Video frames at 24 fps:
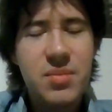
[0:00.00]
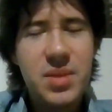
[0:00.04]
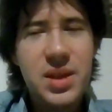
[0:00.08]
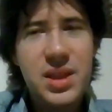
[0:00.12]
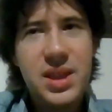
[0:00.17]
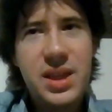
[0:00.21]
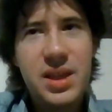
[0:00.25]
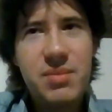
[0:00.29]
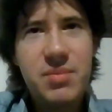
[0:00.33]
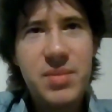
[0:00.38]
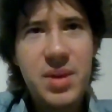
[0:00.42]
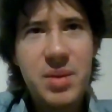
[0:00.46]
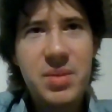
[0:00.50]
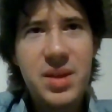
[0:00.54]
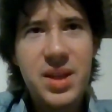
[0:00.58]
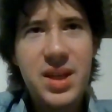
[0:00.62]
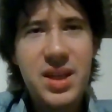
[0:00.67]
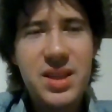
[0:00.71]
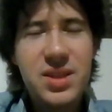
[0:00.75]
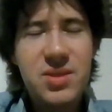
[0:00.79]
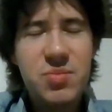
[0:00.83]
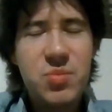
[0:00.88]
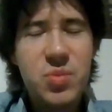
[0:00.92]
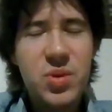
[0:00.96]
But like maybe
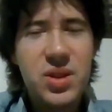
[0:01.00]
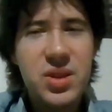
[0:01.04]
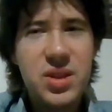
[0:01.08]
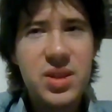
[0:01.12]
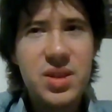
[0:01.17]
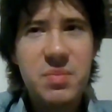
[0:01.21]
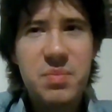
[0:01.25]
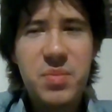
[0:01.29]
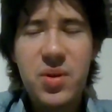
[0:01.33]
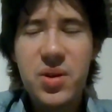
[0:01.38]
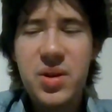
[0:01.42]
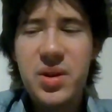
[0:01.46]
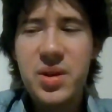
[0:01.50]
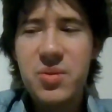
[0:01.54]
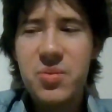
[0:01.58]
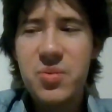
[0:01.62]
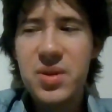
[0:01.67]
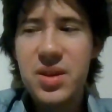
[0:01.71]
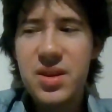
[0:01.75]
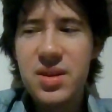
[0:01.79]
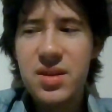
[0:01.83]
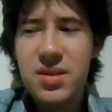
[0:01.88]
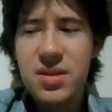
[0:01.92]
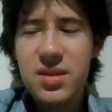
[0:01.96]
that was the point
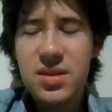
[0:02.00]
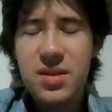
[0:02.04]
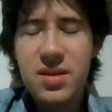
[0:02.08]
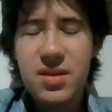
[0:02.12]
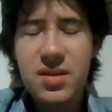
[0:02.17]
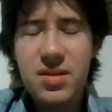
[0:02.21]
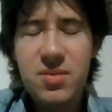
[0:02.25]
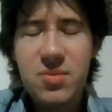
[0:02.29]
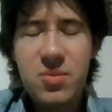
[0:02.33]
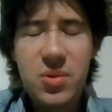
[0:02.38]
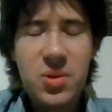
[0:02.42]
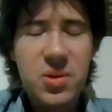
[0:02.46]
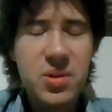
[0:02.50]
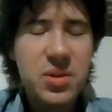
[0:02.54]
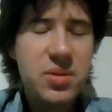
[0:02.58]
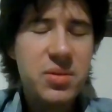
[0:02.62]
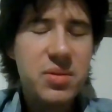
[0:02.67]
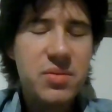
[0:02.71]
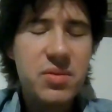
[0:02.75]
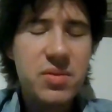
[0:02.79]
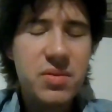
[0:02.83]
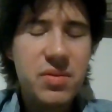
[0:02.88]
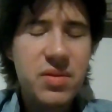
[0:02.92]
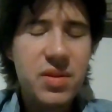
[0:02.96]
when
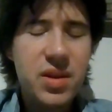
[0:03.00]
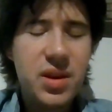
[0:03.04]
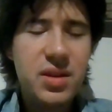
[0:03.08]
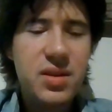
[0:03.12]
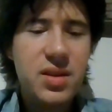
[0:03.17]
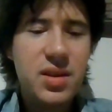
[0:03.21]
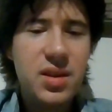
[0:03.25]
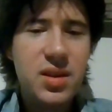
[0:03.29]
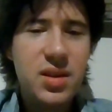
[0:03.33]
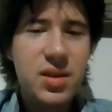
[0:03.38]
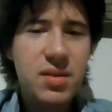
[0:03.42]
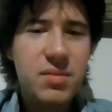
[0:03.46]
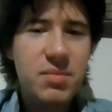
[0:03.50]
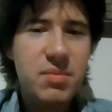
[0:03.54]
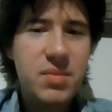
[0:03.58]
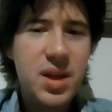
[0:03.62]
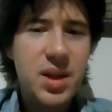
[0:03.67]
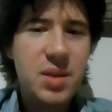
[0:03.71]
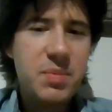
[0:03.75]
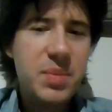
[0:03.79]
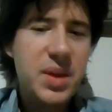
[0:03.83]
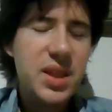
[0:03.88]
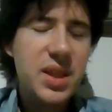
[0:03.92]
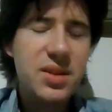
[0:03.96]
Walter finally
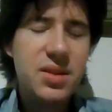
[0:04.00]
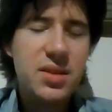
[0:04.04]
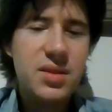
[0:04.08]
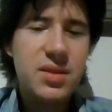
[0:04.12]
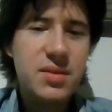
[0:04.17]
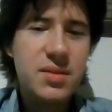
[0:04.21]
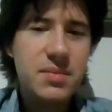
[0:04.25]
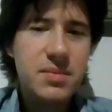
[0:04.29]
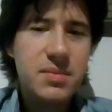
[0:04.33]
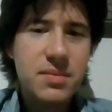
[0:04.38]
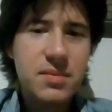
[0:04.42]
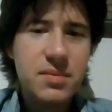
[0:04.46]
made peace.